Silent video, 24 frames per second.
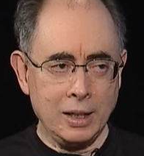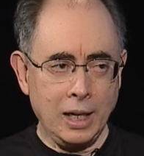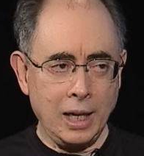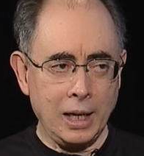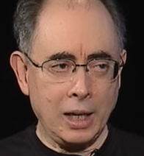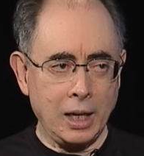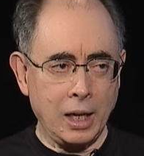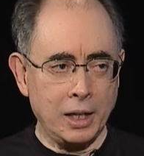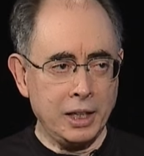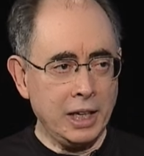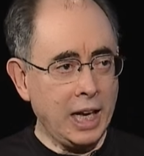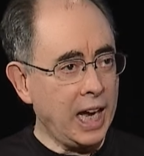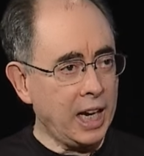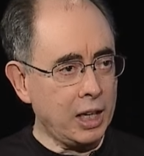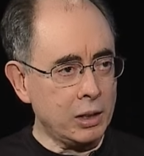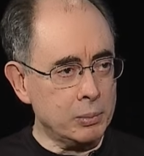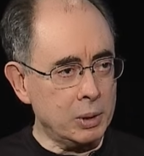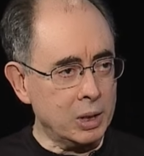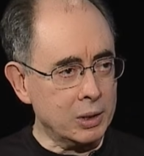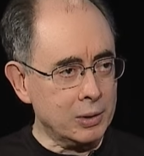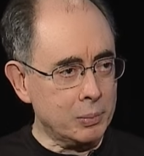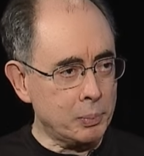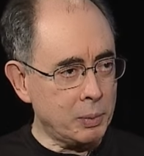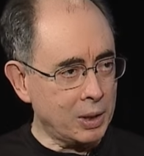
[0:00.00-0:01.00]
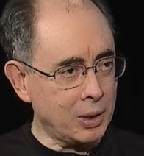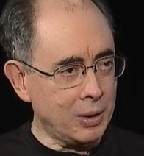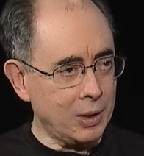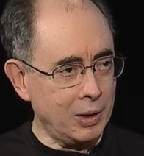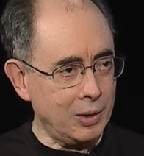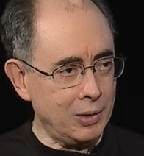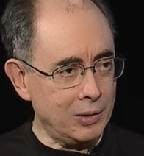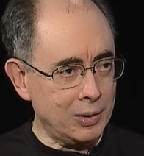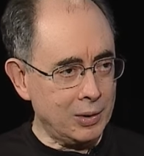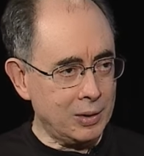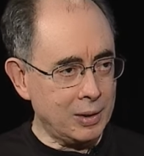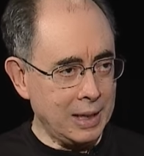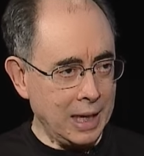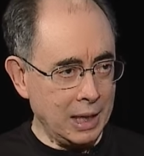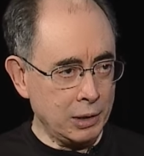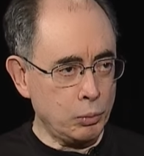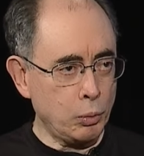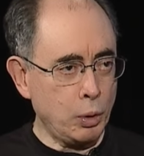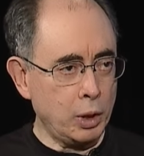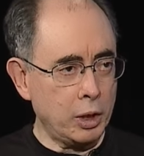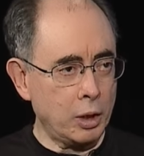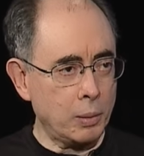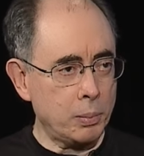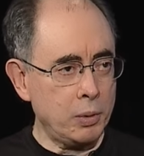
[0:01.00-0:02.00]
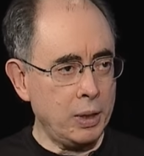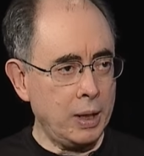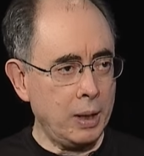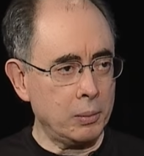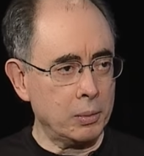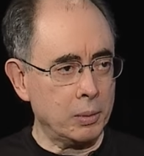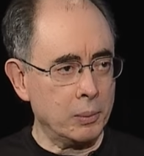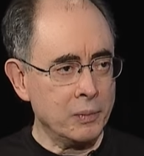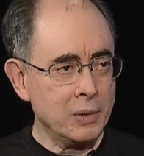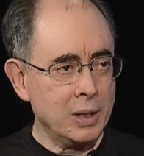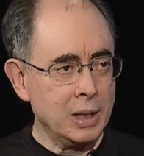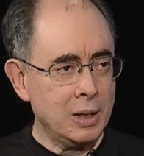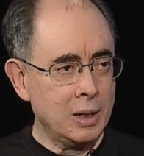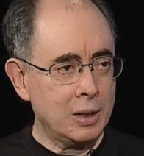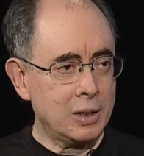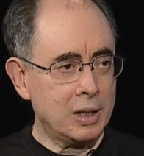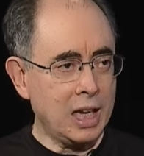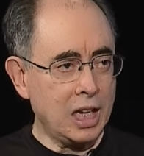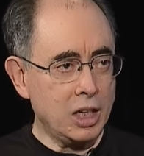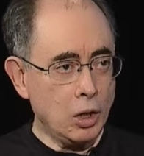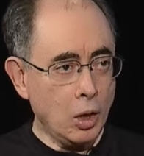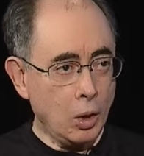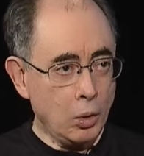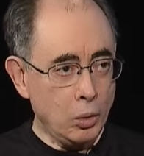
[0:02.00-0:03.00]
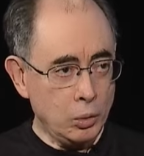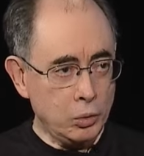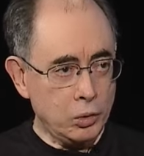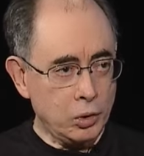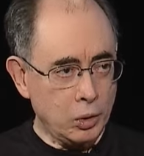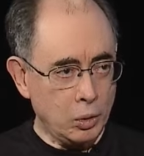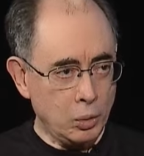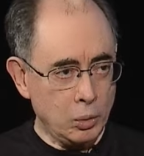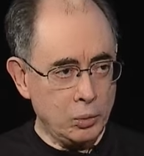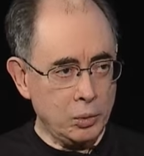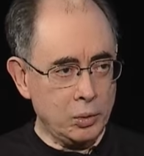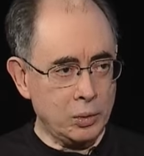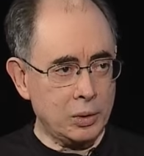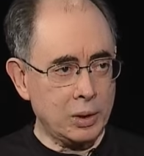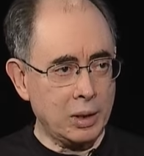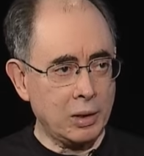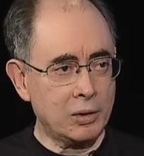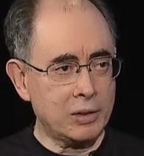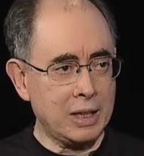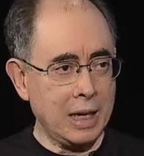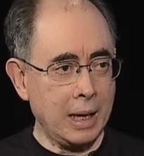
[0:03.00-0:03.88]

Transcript: not anonymous because that's one of the problems. They know who's, who's right.